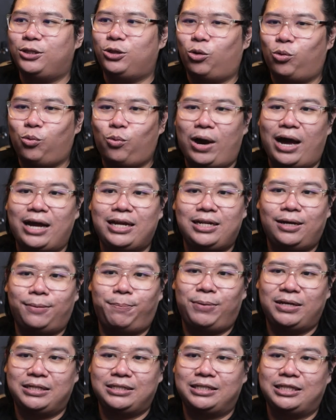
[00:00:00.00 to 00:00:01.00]
to why the
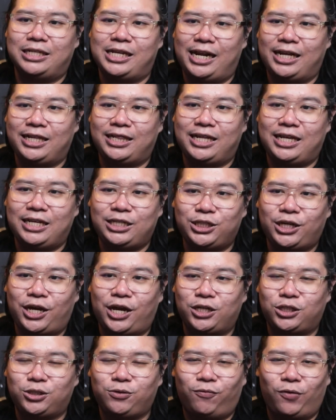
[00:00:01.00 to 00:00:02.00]
personality
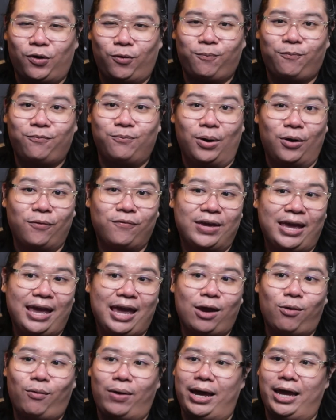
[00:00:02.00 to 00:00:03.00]
changed for both
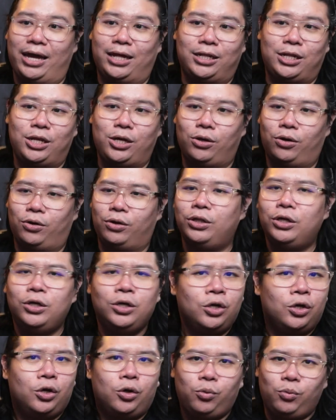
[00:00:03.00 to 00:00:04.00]
Keiwa and Neon,
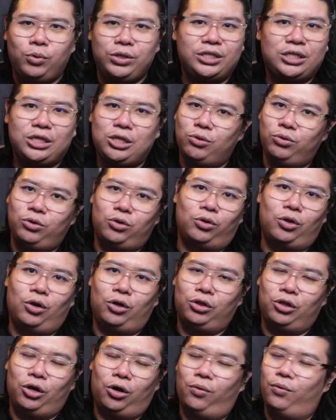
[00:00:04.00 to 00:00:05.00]
we still do
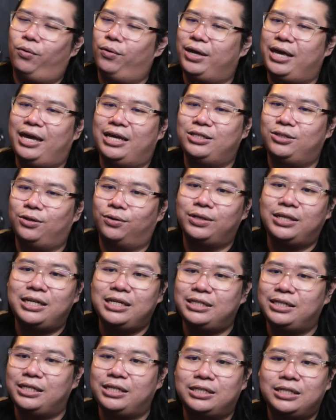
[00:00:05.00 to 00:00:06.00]
not know. Okay, so
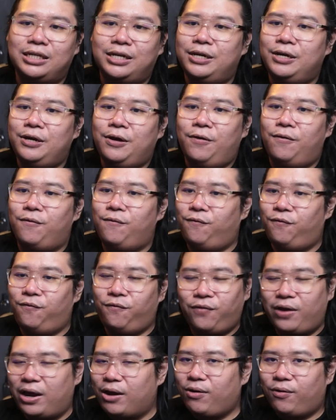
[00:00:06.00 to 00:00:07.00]
this is
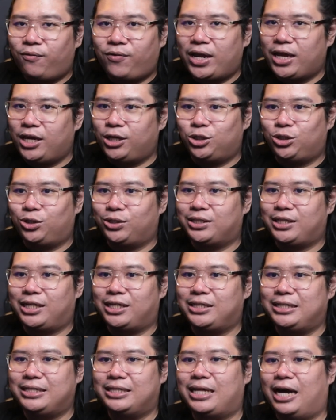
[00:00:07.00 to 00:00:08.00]
very, very
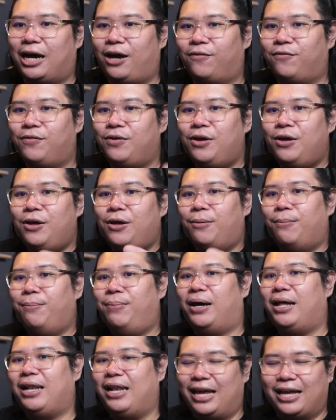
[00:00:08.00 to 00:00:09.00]
interesting stuff.
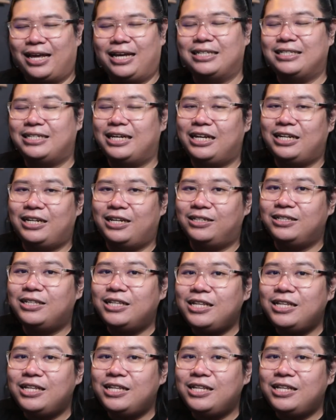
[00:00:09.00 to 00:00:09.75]
But like I said,